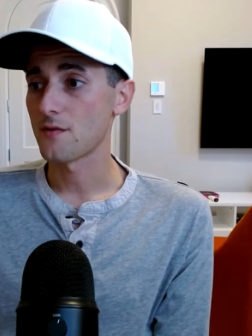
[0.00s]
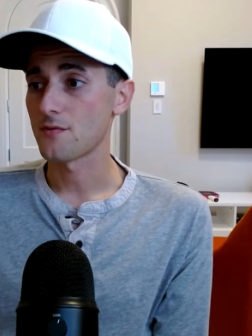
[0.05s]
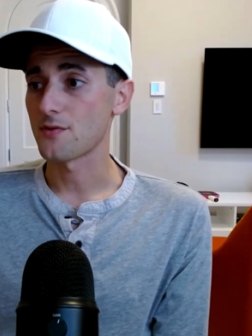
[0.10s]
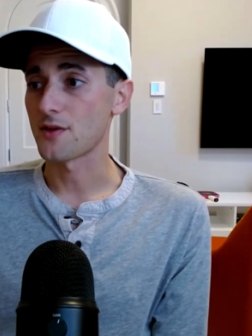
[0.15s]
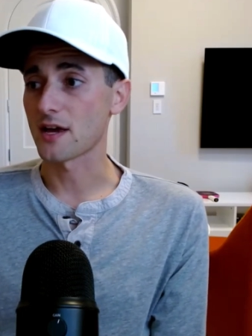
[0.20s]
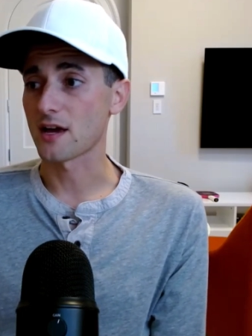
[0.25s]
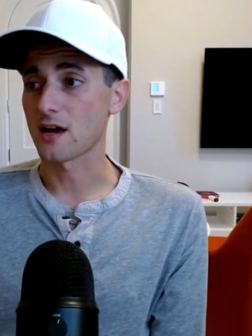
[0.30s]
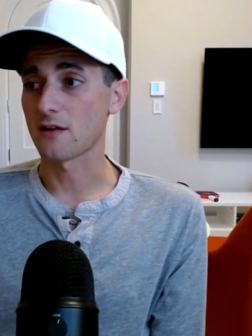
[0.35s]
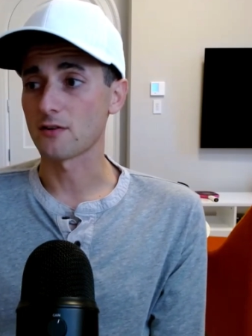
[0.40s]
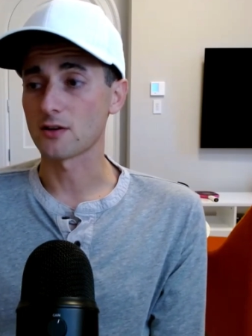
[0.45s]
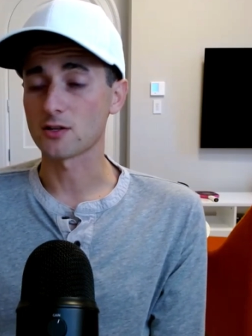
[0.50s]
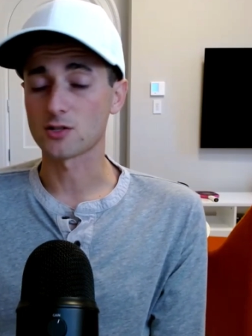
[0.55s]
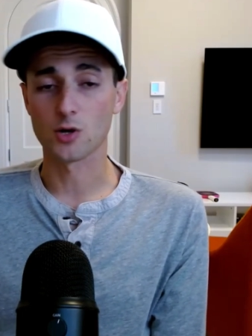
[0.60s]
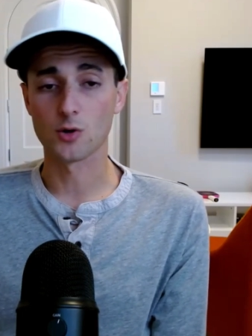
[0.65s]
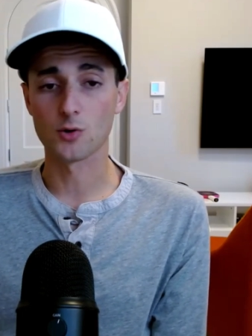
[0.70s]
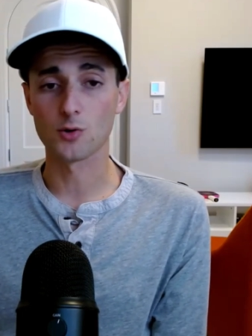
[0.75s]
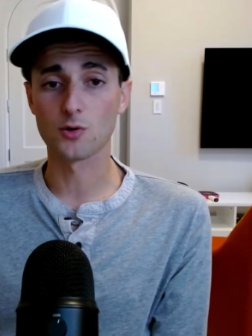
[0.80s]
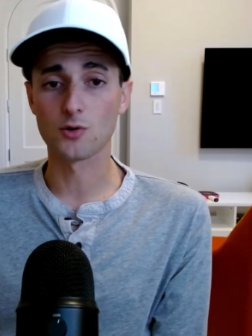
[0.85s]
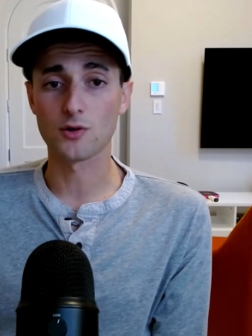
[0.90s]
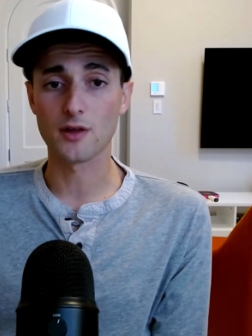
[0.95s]
they have a
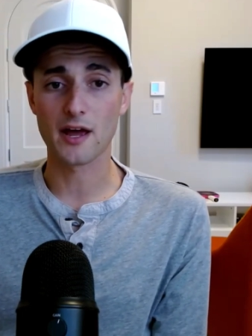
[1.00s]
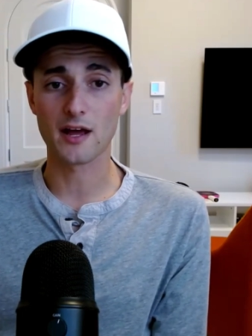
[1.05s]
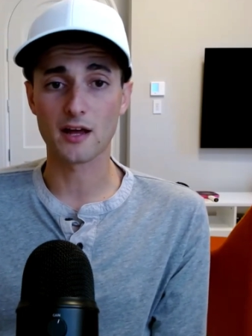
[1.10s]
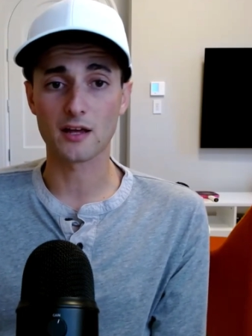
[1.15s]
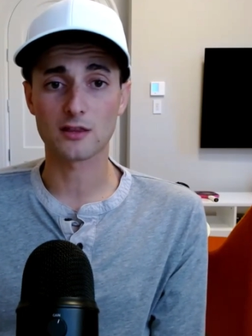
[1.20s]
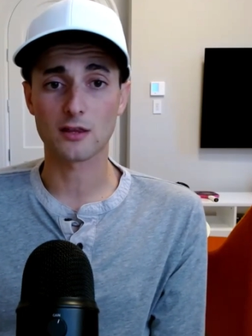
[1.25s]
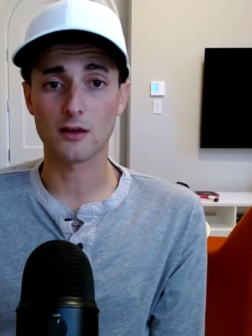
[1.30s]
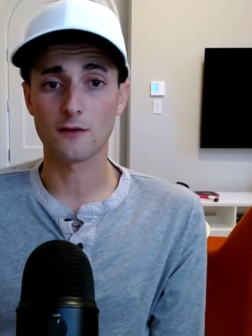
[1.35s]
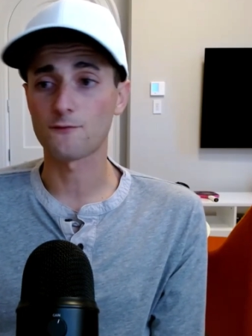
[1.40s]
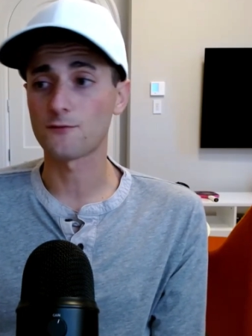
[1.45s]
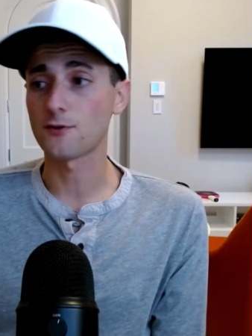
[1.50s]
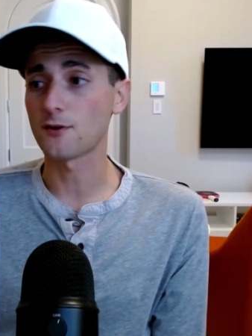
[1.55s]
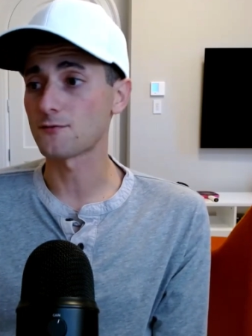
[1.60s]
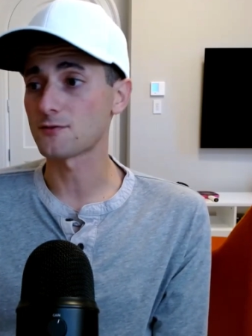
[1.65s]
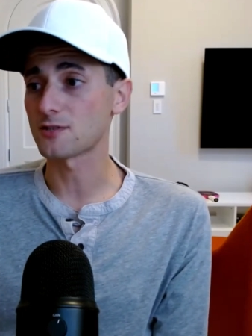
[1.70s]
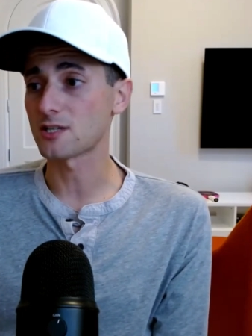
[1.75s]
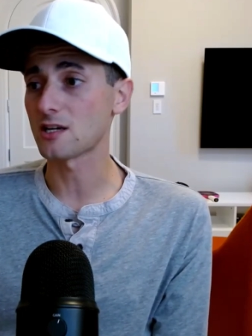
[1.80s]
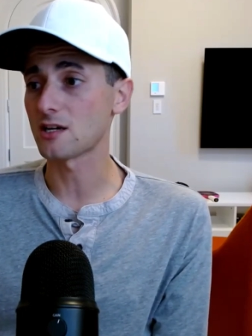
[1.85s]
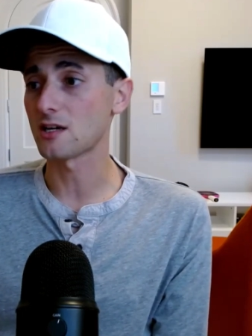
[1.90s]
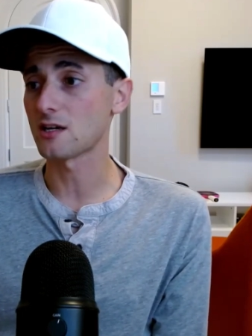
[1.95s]
total length of
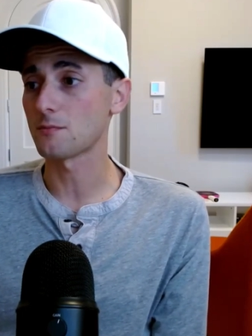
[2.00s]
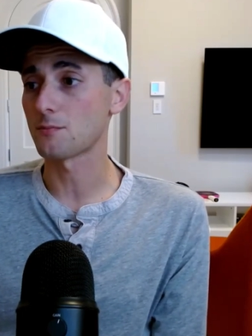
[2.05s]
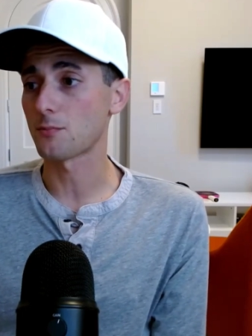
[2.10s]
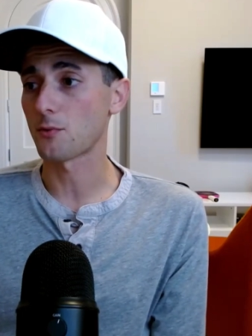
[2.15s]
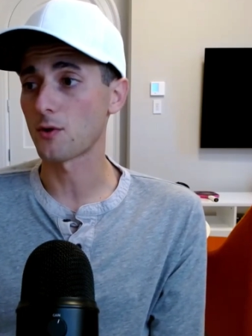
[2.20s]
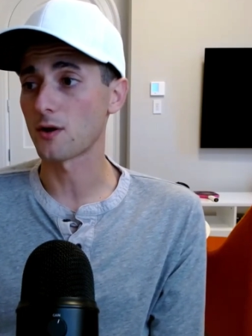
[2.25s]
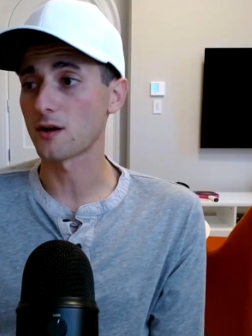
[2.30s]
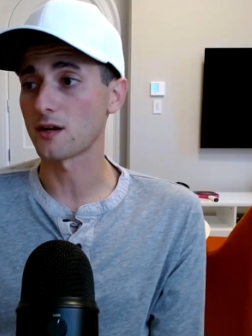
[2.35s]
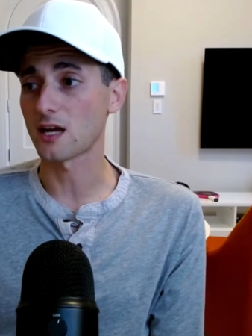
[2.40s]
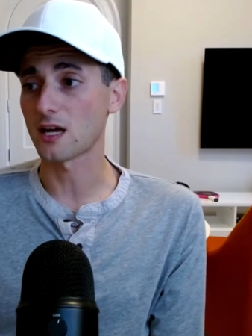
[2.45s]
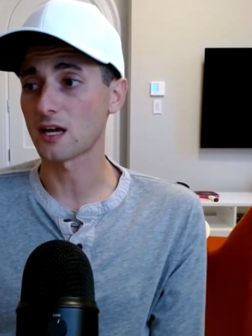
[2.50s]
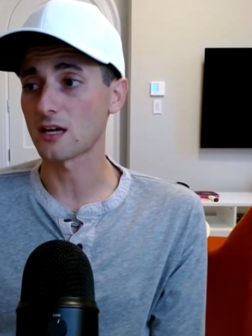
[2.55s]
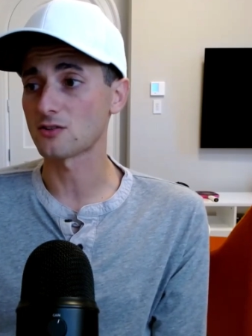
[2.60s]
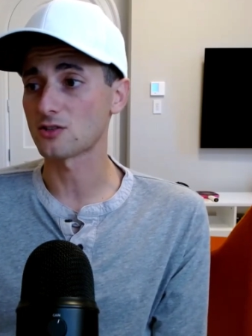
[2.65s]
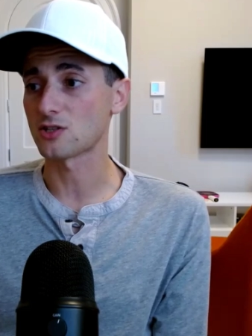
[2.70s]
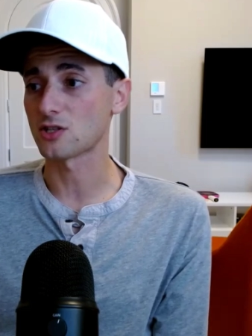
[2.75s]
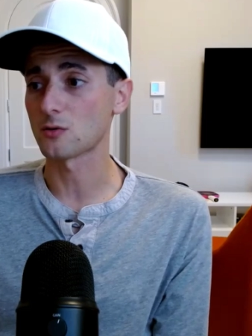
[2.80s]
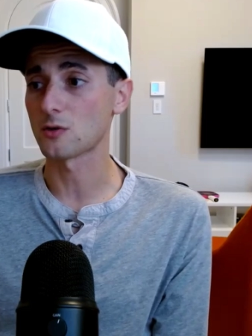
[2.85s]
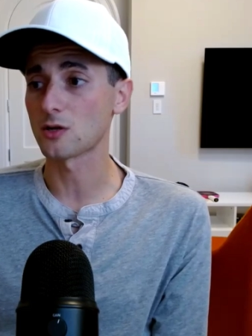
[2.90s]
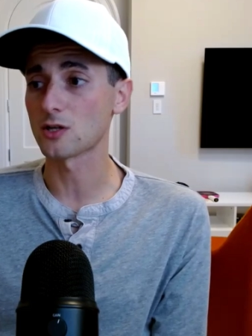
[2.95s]

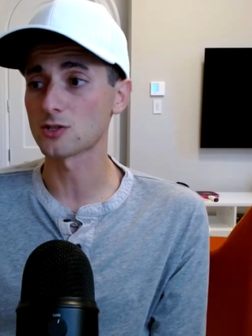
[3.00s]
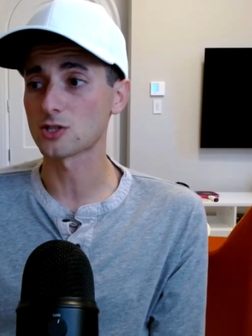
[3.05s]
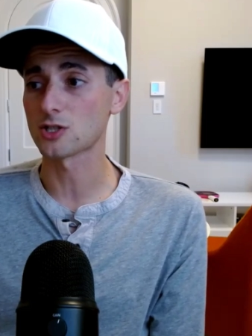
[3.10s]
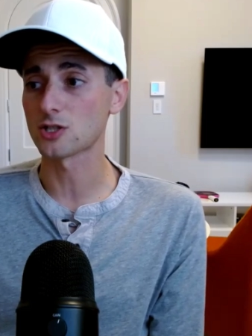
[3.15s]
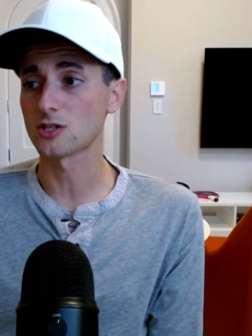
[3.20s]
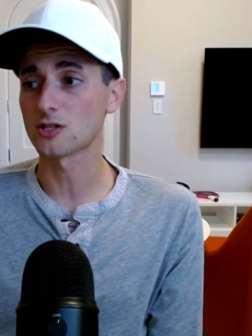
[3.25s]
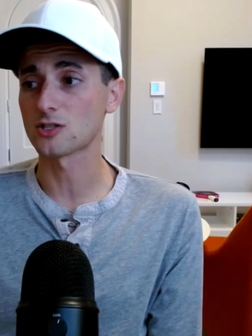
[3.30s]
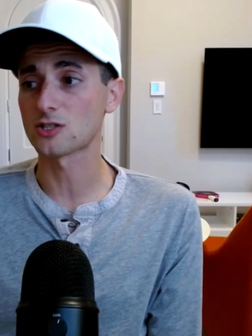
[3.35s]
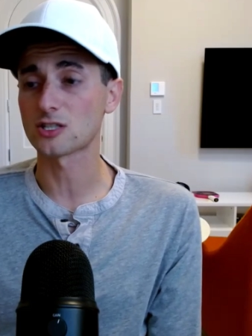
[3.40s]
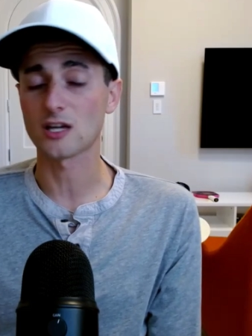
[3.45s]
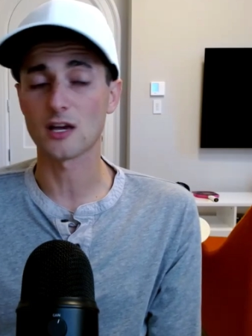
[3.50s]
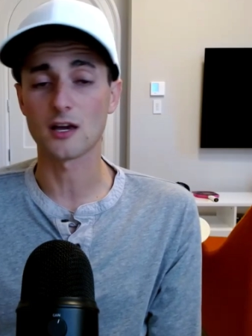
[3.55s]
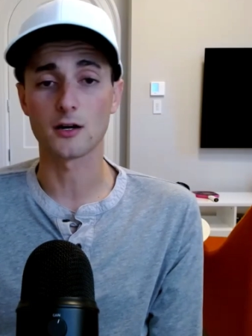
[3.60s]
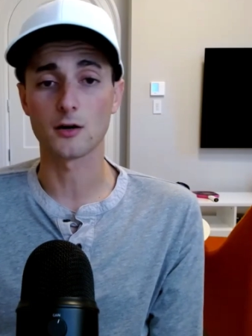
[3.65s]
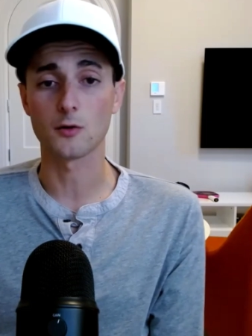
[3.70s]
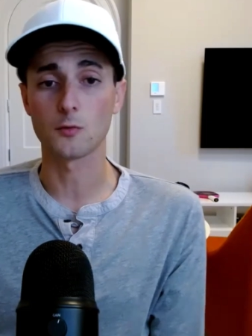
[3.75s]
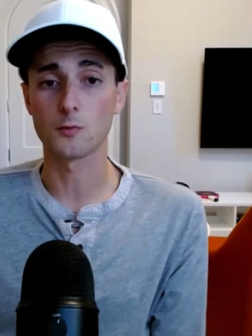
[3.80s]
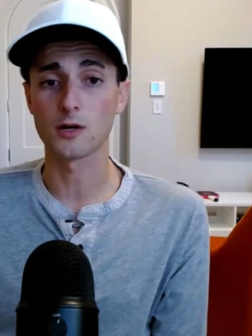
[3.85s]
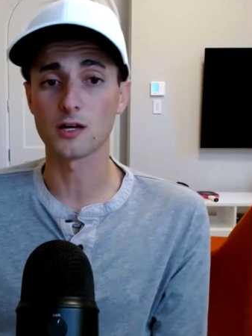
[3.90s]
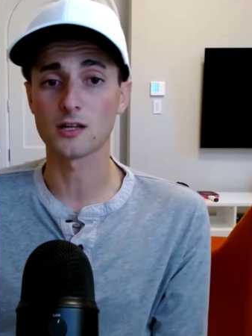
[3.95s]
15.82 inches and
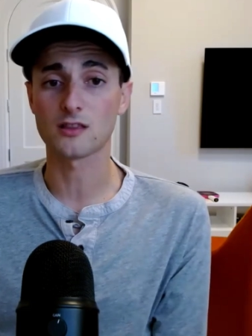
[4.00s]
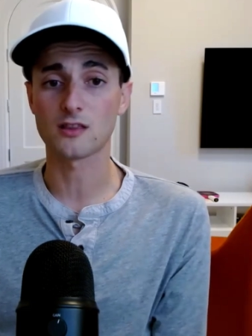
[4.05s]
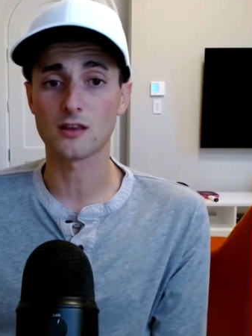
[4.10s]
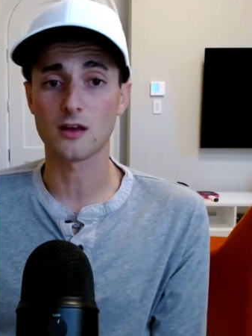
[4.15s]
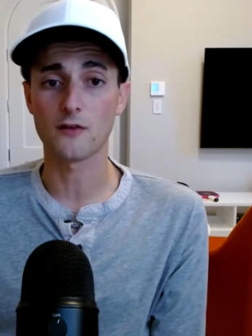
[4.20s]
a width